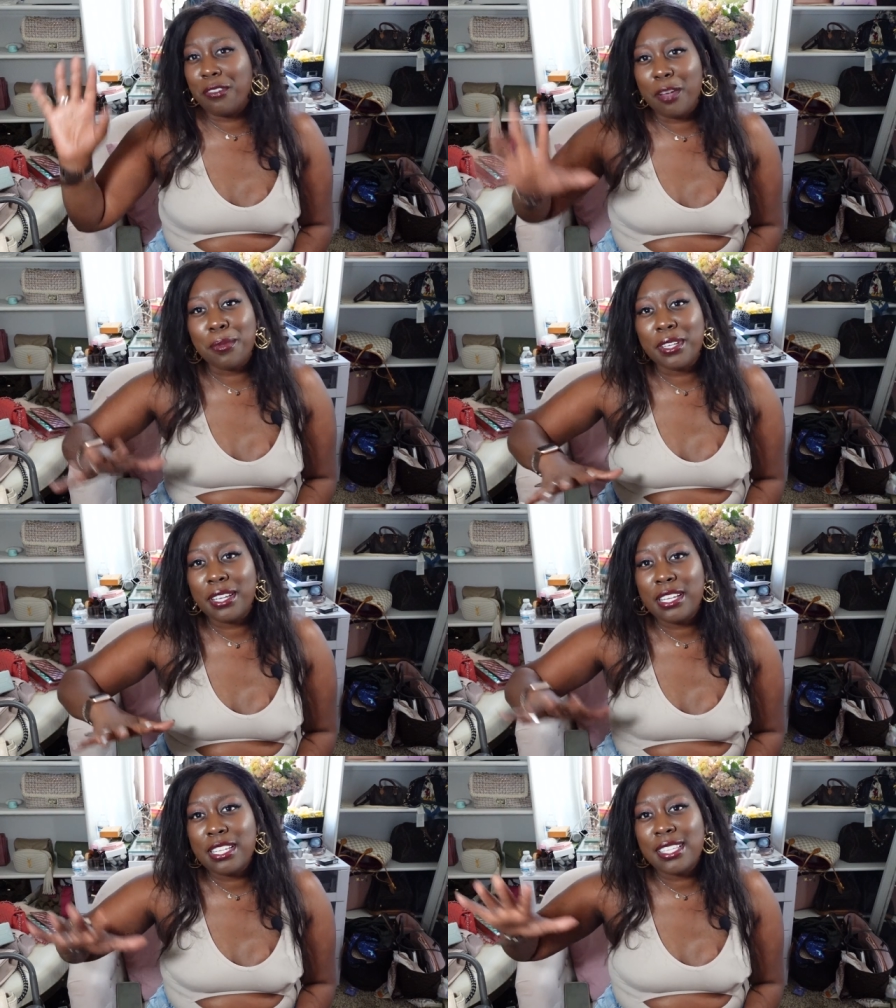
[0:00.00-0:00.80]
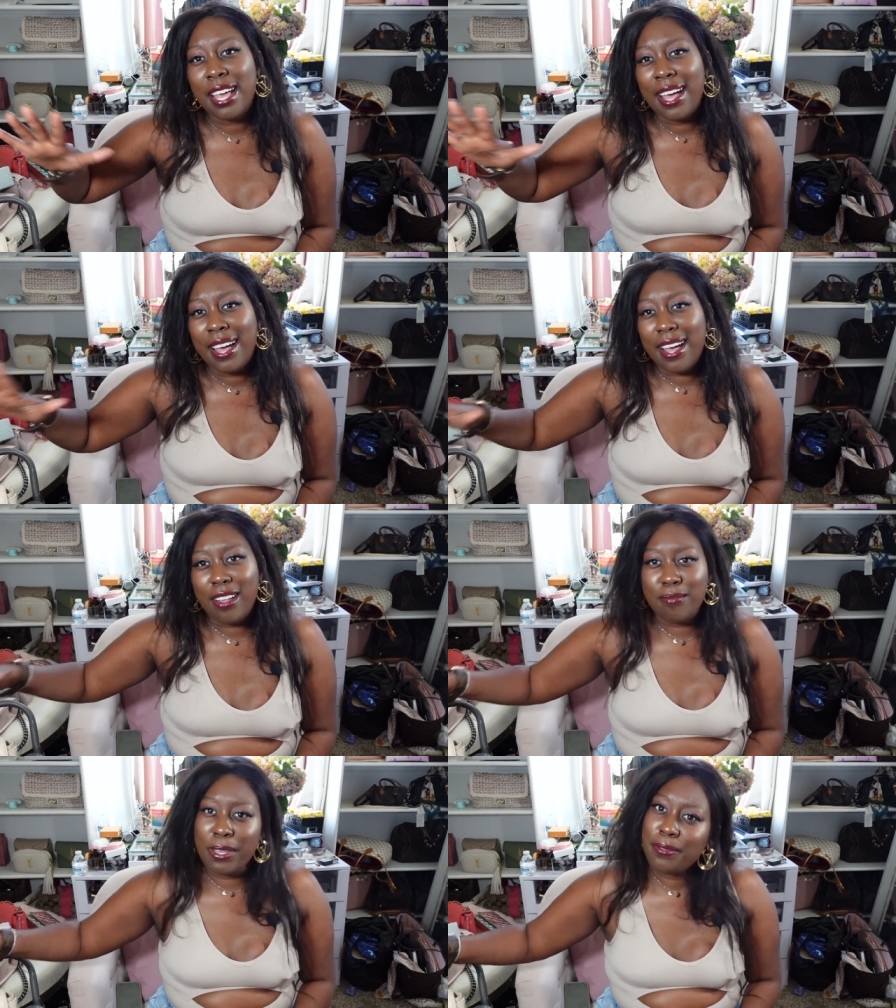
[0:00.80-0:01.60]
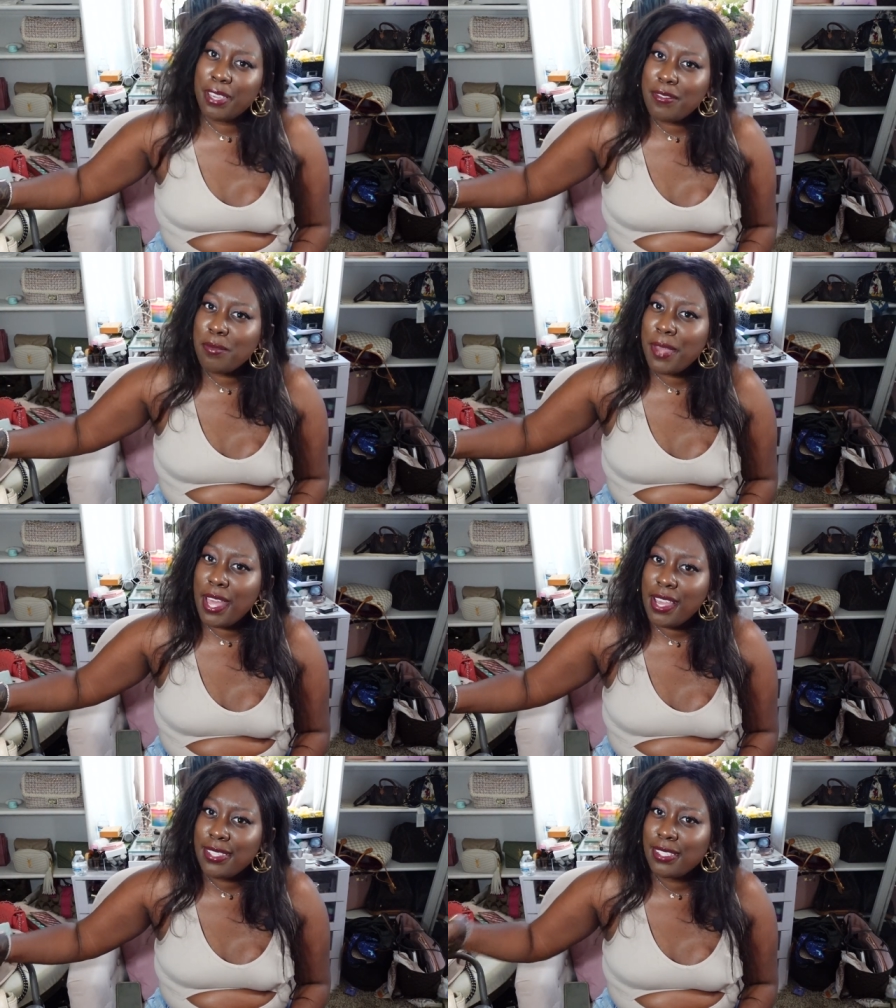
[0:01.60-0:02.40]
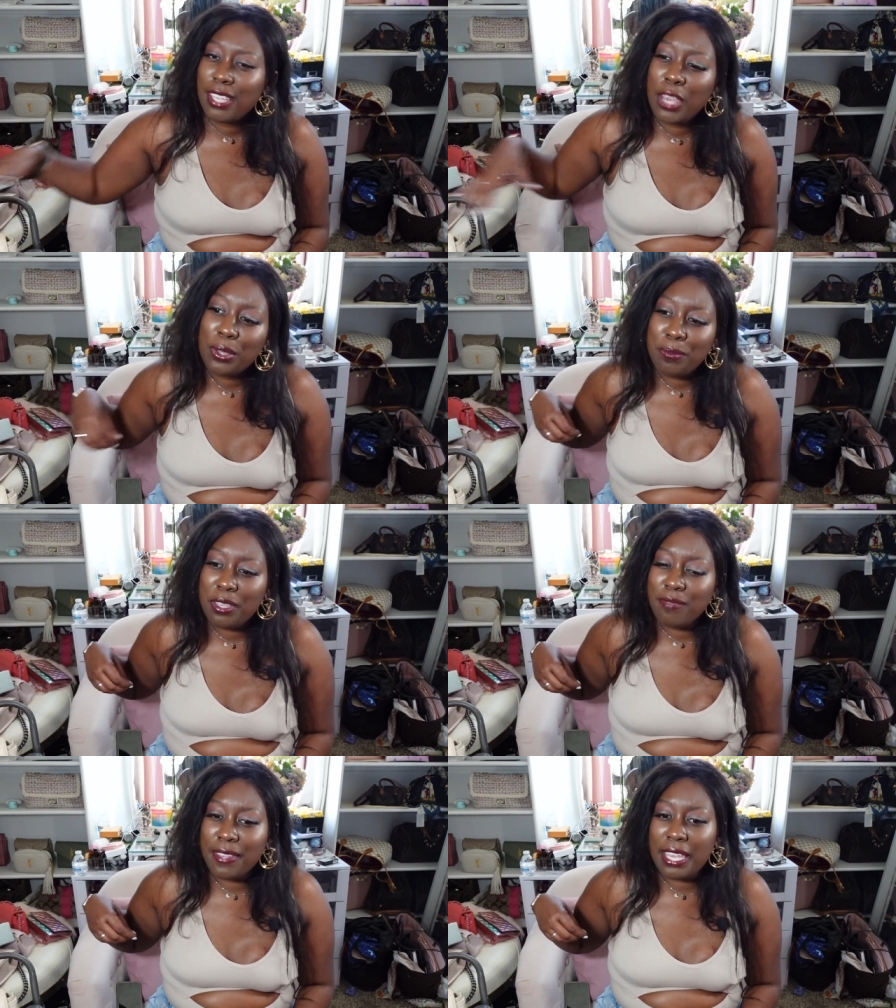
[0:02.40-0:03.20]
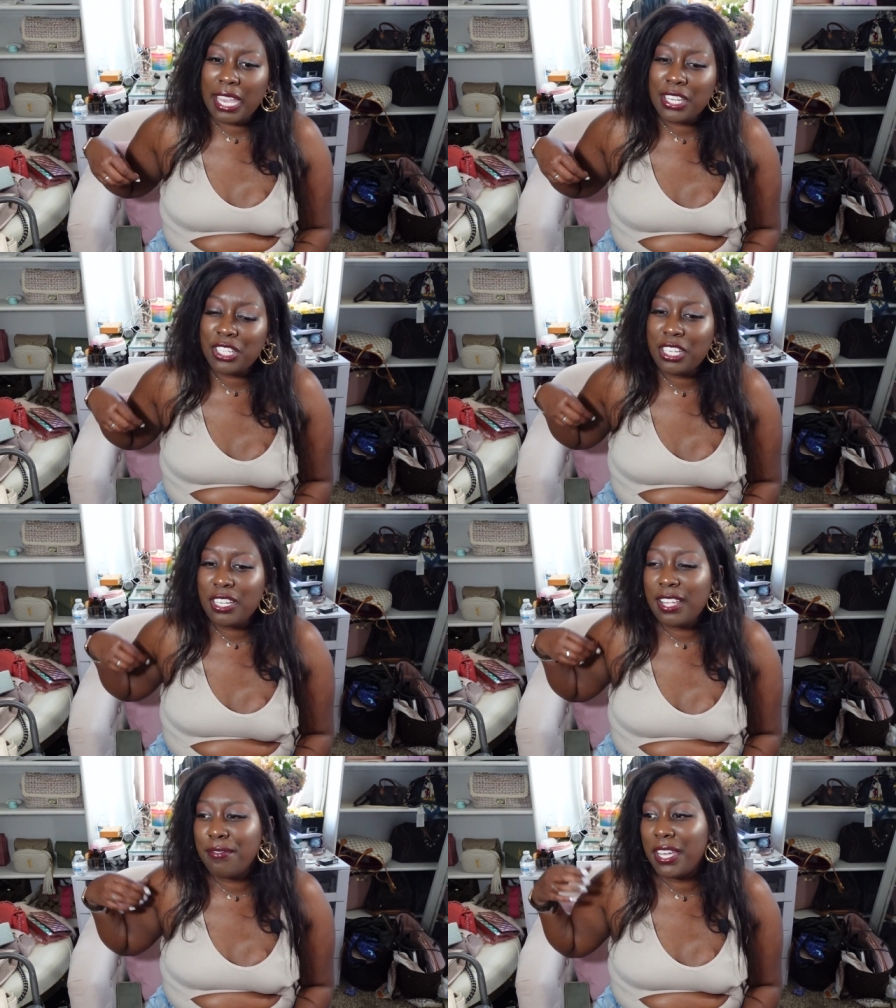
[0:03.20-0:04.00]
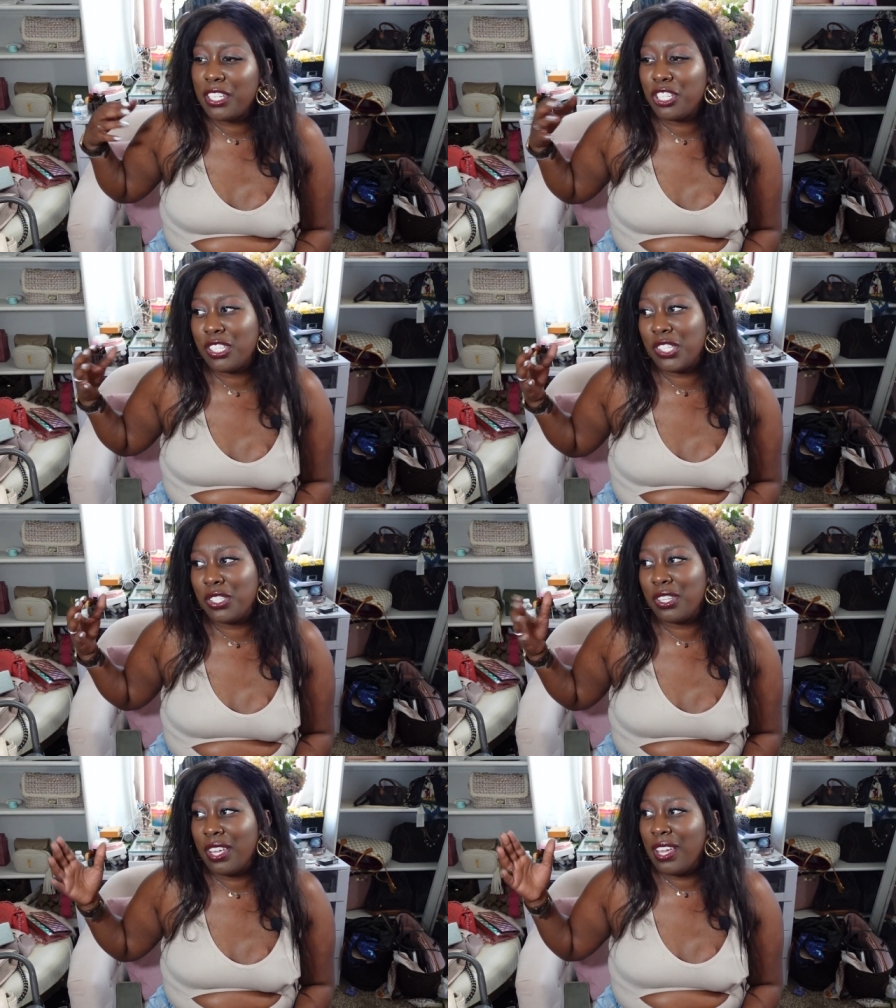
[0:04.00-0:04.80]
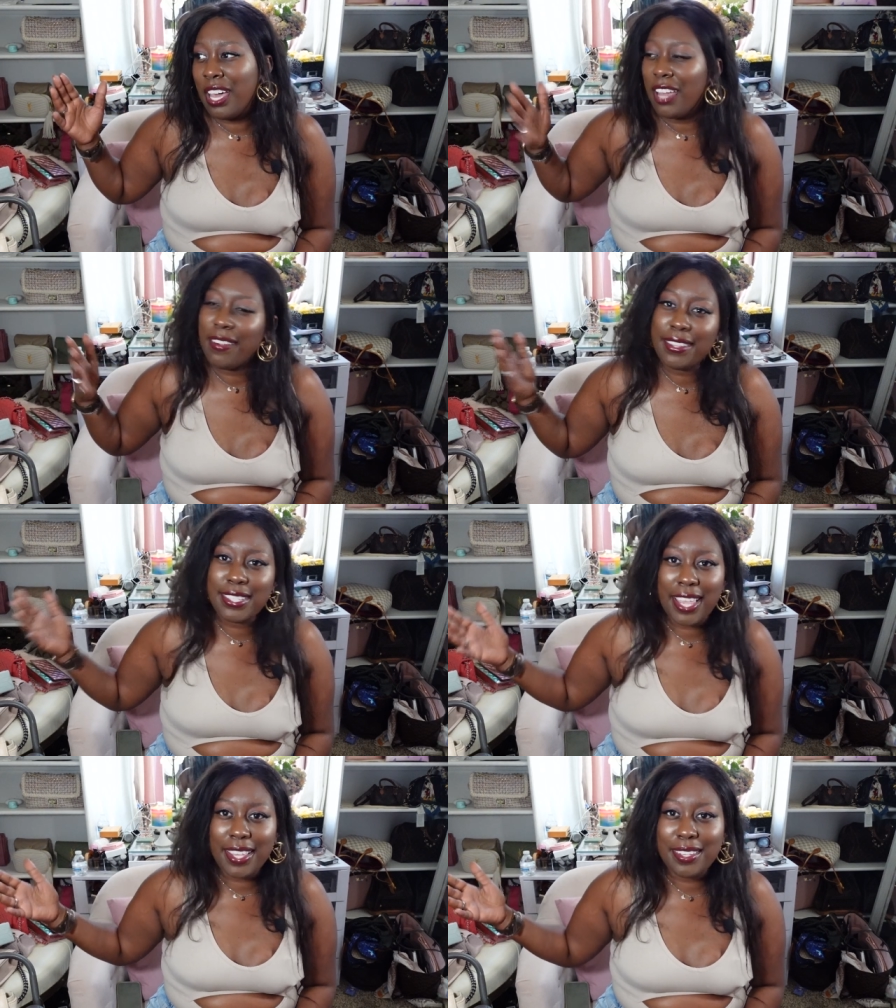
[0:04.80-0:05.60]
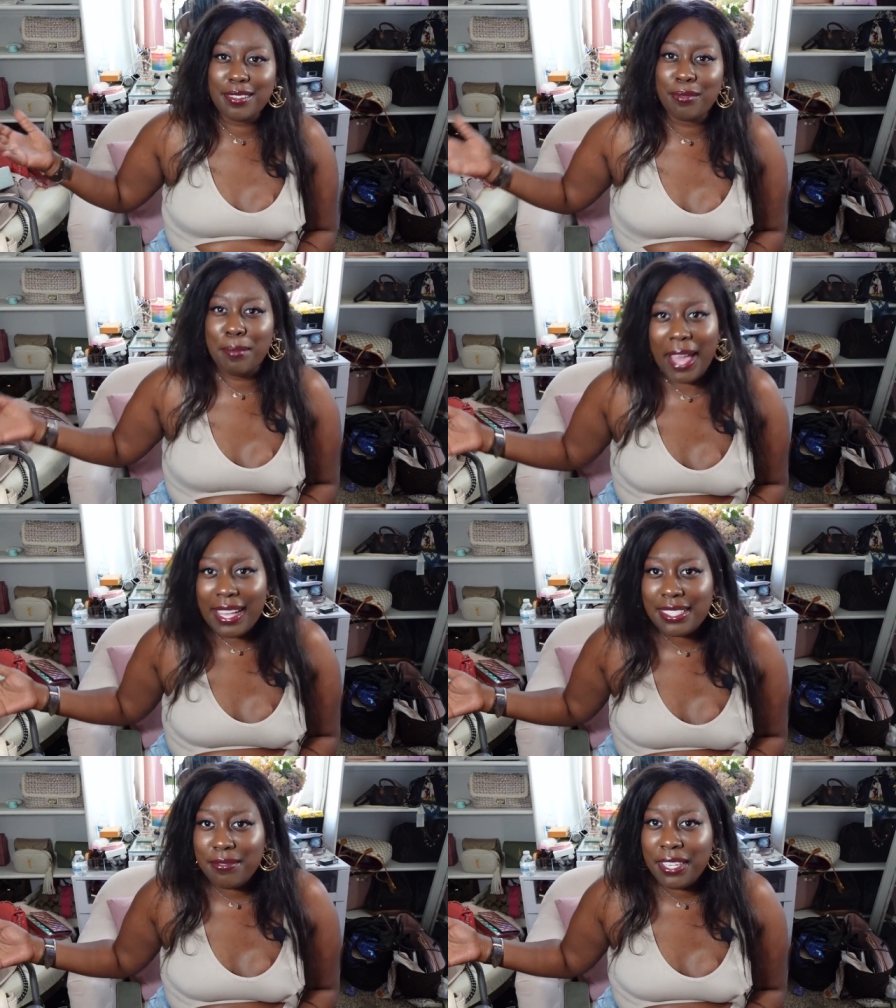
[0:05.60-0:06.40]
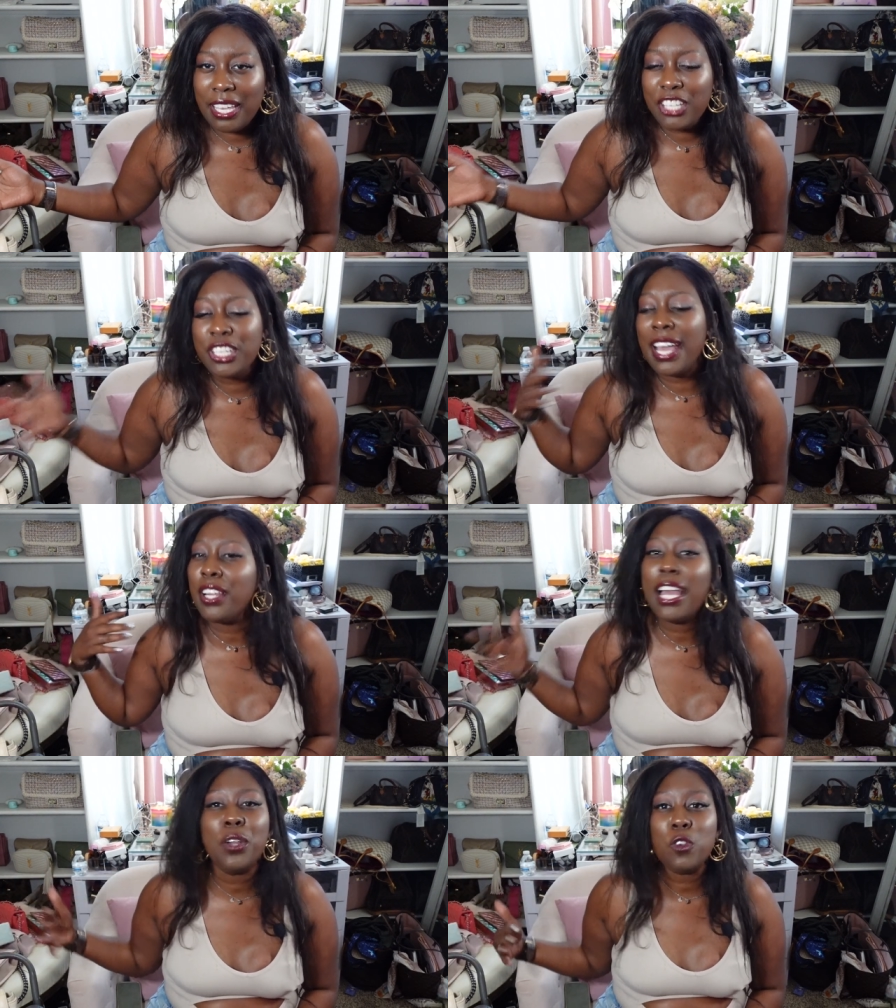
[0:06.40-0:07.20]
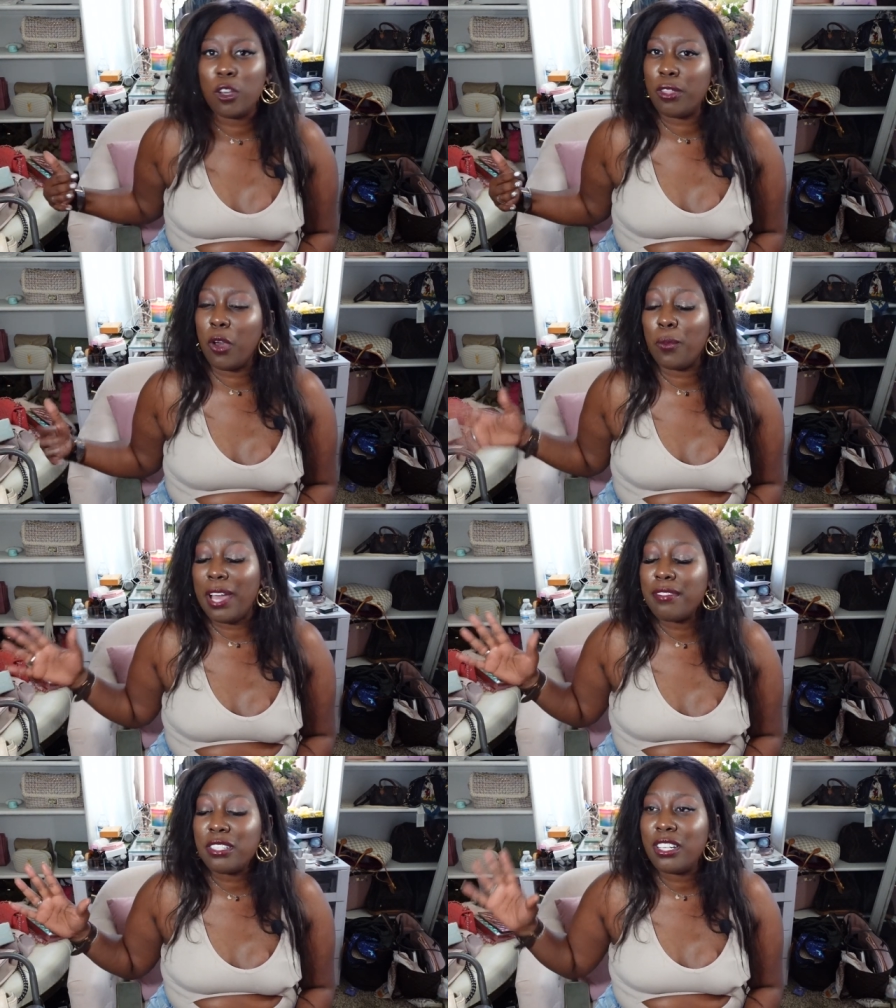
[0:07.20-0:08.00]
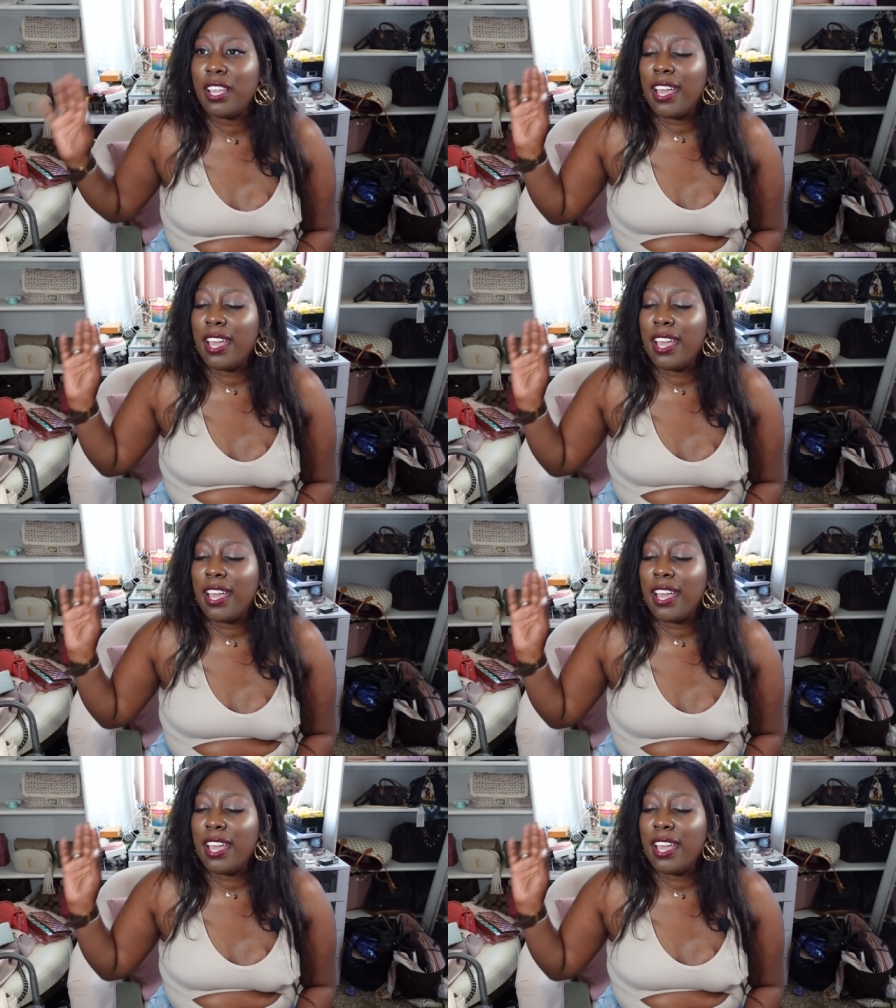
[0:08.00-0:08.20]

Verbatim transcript: replicas of my favorite bags to take with me on vacation, if I just rather take my bags on vacation. I don't know though, after